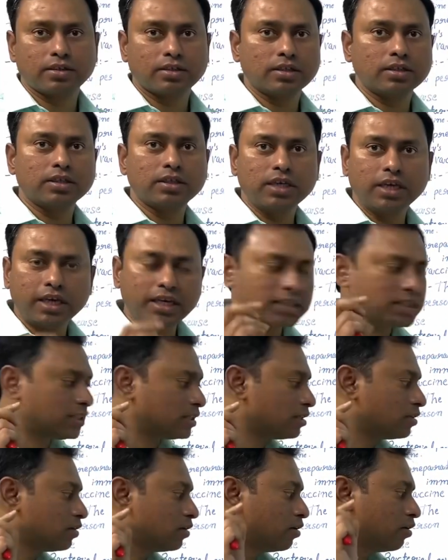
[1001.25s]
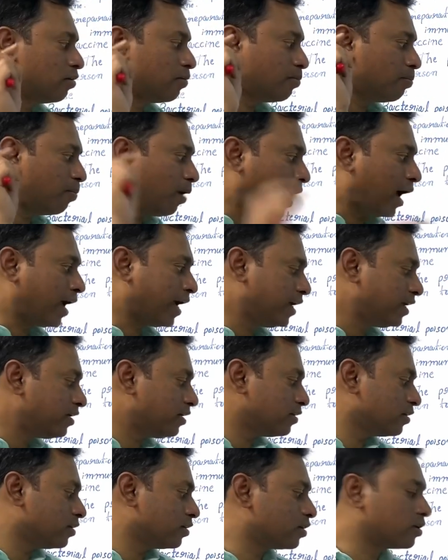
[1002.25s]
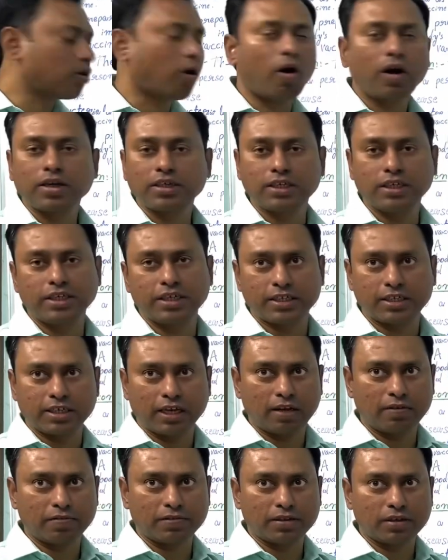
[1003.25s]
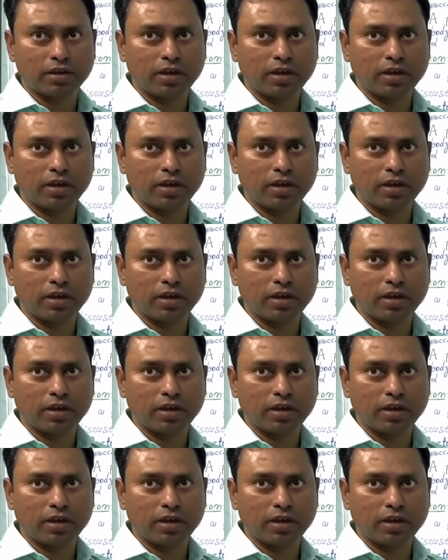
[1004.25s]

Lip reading: These bind toxin itself